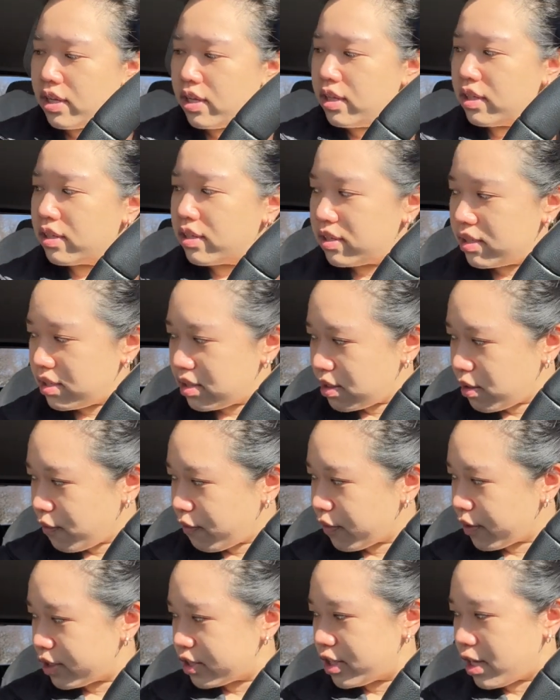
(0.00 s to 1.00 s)
this is the
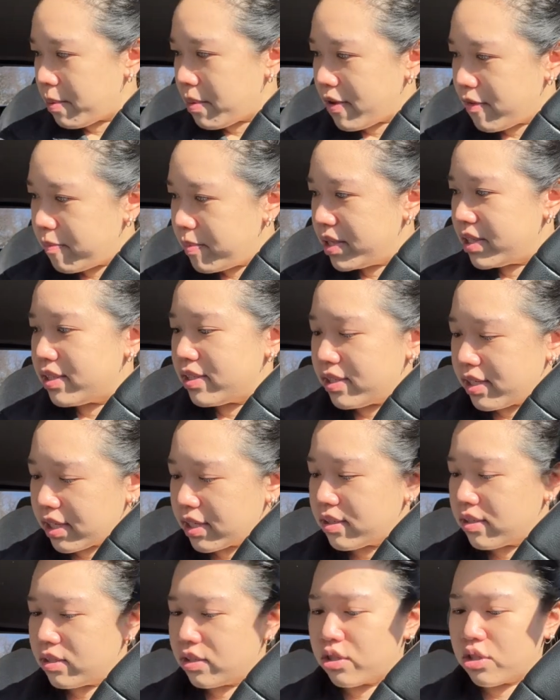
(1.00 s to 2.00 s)
first time I've been sick
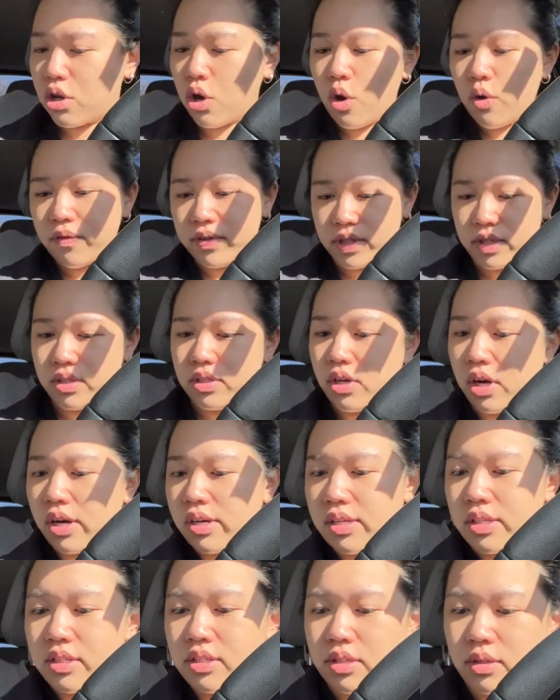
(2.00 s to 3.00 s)
since COVID
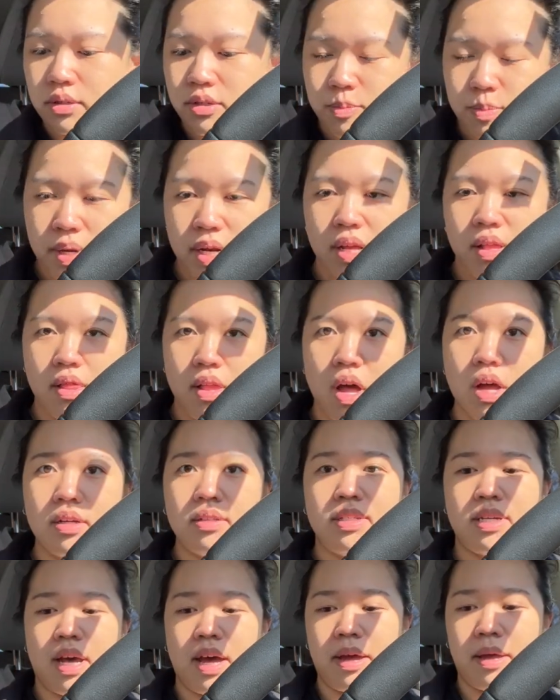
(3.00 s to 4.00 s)
started so it's been a long
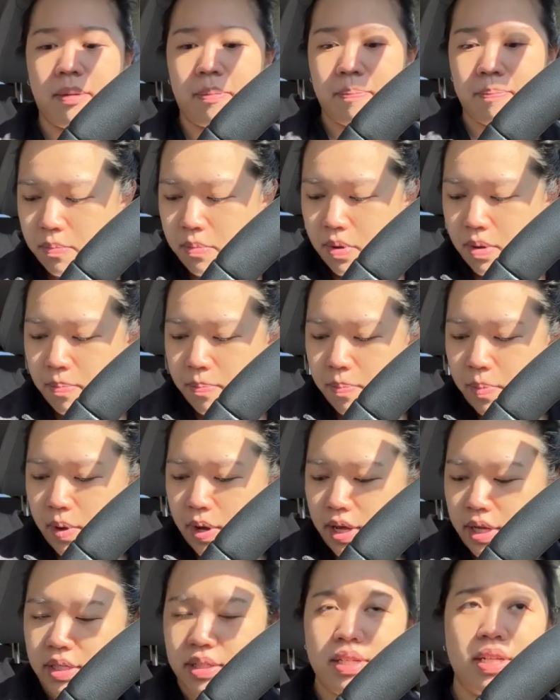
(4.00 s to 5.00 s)
time
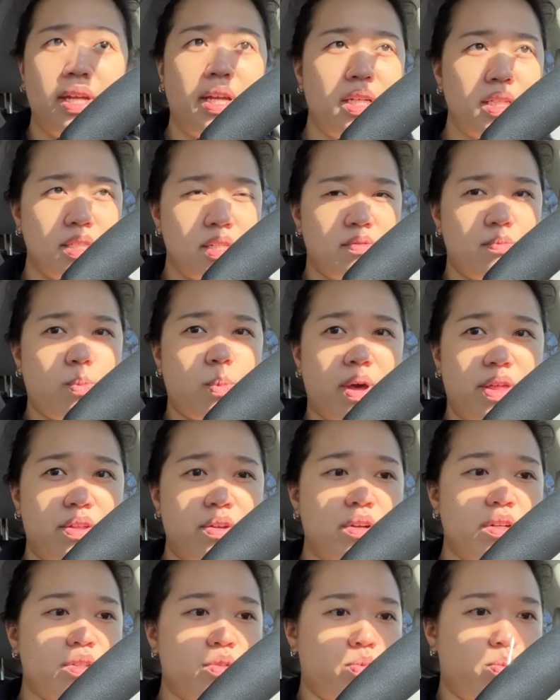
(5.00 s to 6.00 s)
but today's
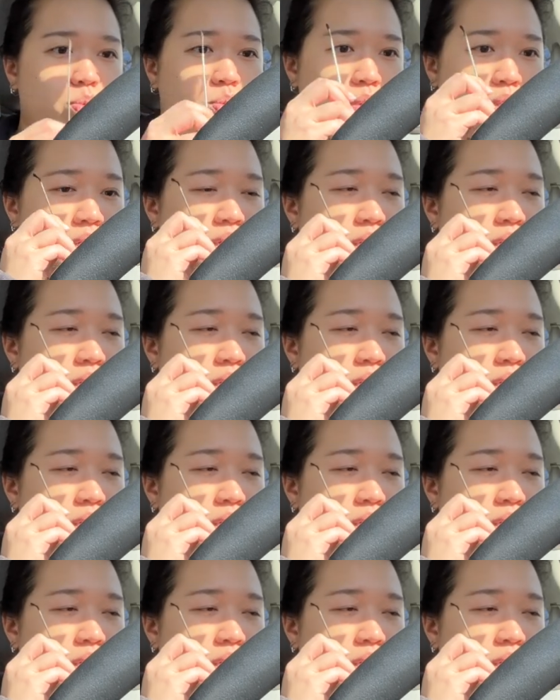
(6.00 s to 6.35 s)
weather is really